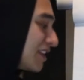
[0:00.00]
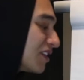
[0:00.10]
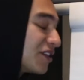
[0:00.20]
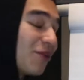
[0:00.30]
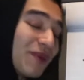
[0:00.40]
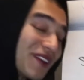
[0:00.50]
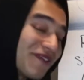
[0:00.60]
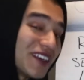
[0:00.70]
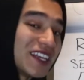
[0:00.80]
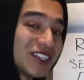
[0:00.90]
and a little bit
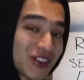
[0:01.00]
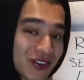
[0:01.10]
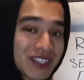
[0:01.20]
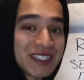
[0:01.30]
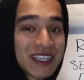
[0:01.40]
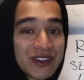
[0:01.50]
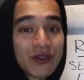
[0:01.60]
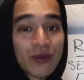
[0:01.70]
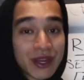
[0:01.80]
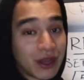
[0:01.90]
of endurance in your
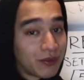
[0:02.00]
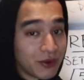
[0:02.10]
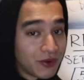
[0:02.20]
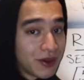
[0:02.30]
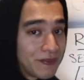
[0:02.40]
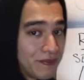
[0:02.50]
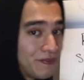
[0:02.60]
workout program.